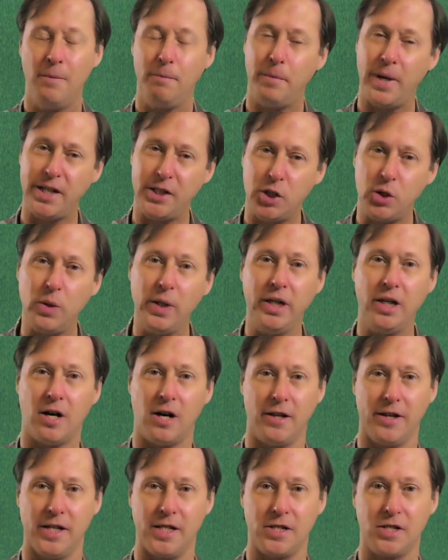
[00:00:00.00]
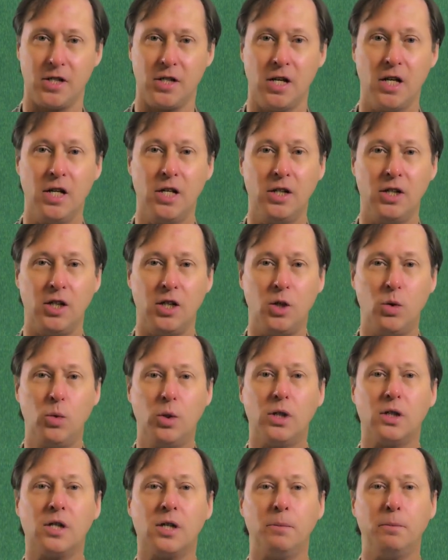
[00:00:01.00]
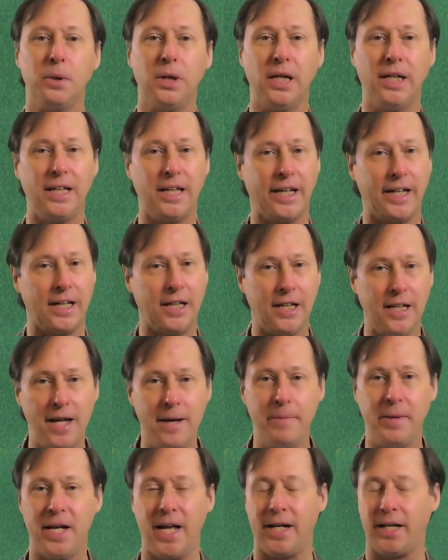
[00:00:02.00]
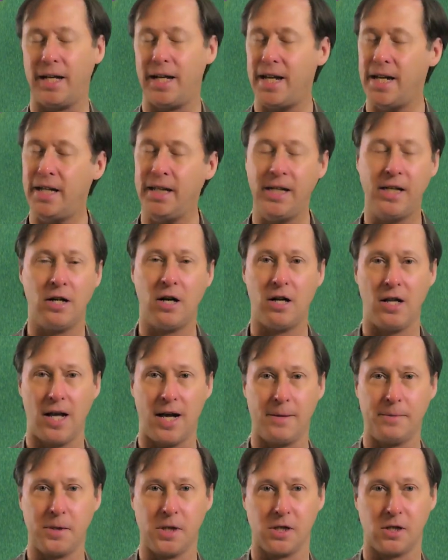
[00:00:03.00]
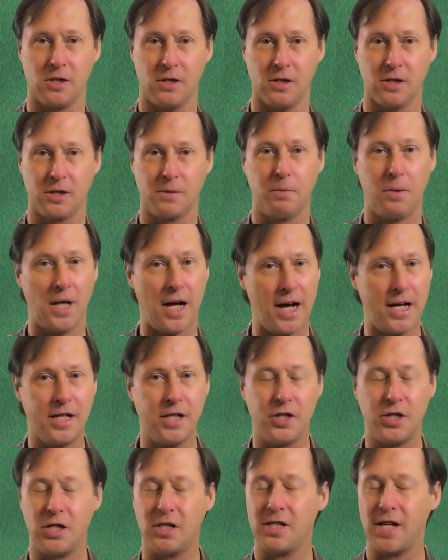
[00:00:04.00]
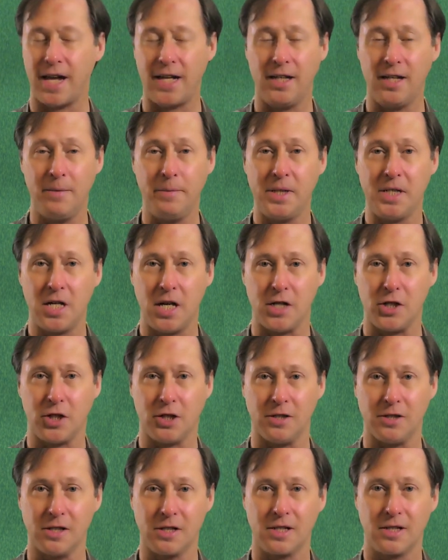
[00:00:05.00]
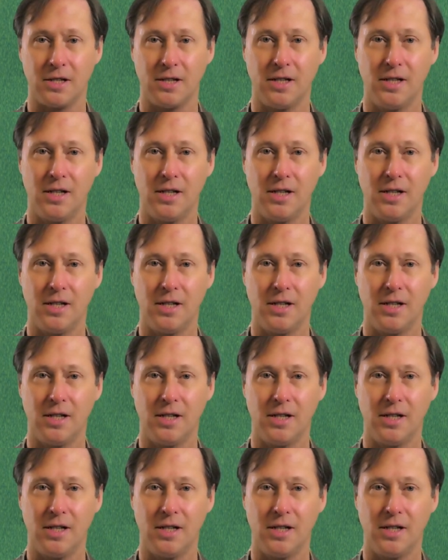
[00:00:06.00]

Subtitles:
By doing all this, you will completely eliminate any and all obstacles, blockages, and limitations,